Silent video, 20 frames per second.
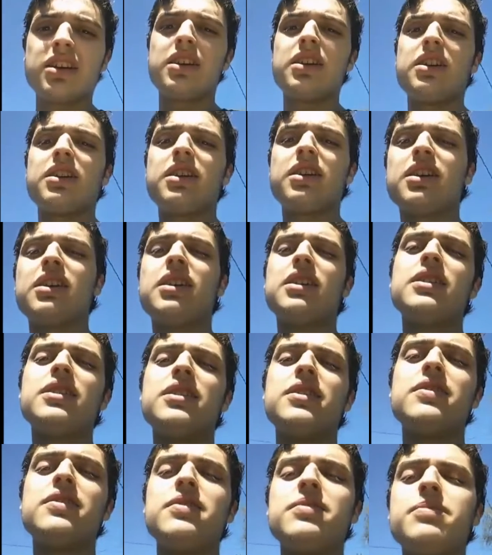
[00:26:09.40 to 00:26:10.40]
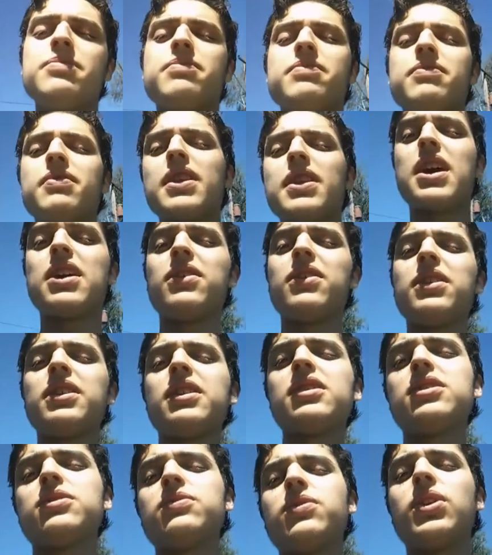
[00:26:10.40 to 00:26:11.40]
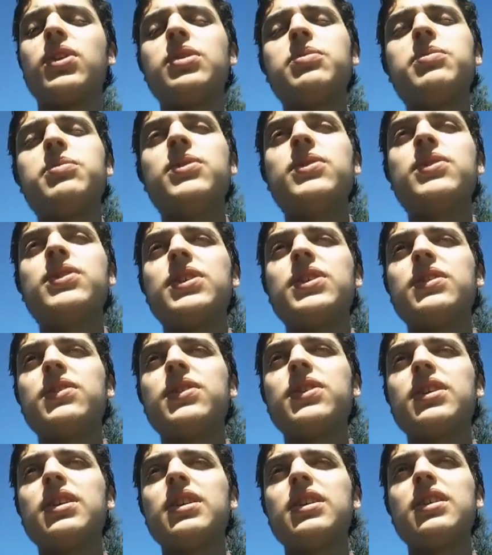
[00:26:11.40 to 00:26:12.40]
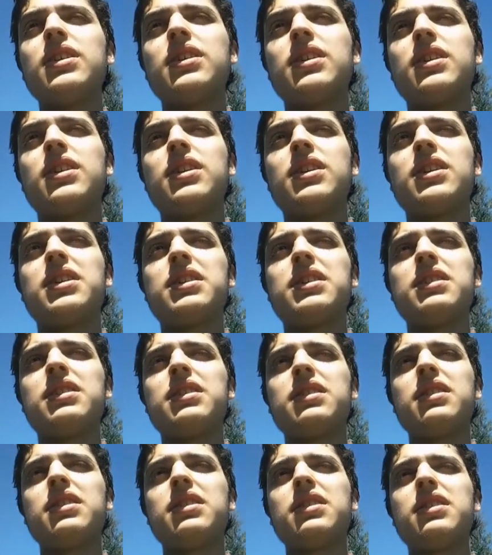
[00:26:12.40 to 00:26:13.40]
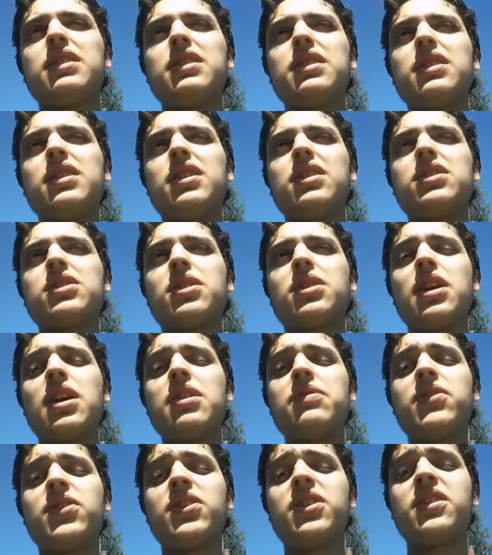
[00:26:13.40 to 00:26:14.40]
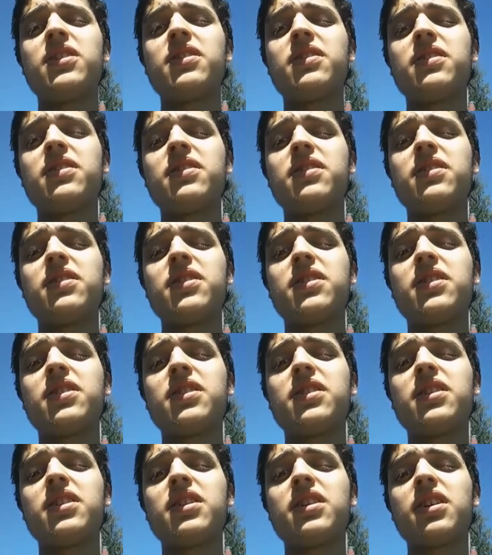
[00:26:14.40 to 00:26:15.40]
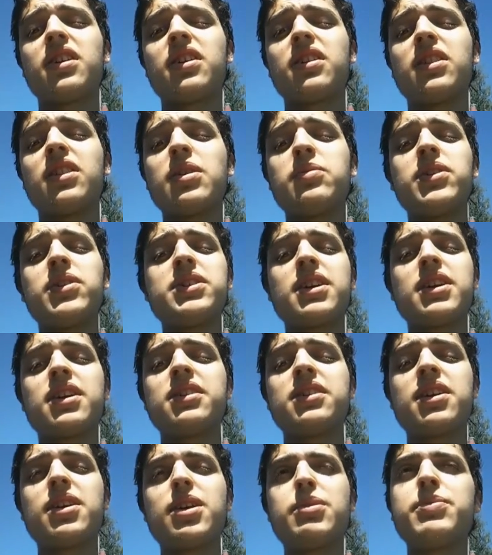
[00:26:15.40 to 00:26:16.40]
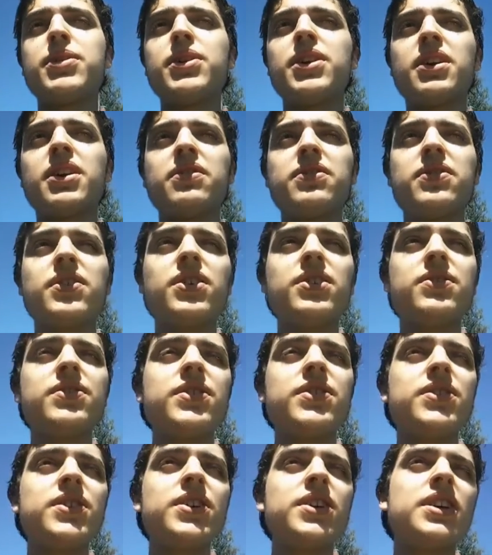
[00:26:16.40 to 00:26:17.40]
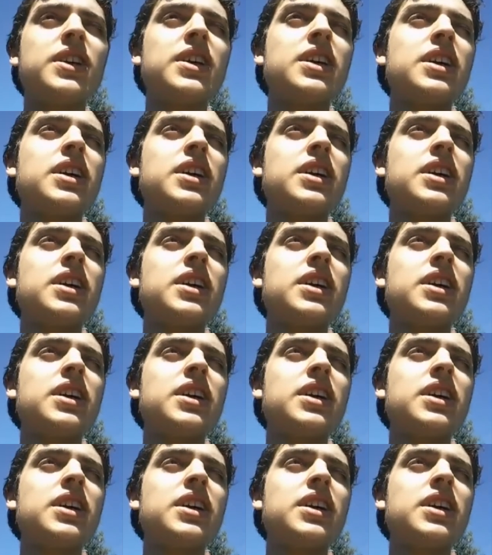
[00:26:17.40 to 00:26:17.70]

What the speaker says: I don't think it's a funny movie, really. It's clever satire, but not a funny movie.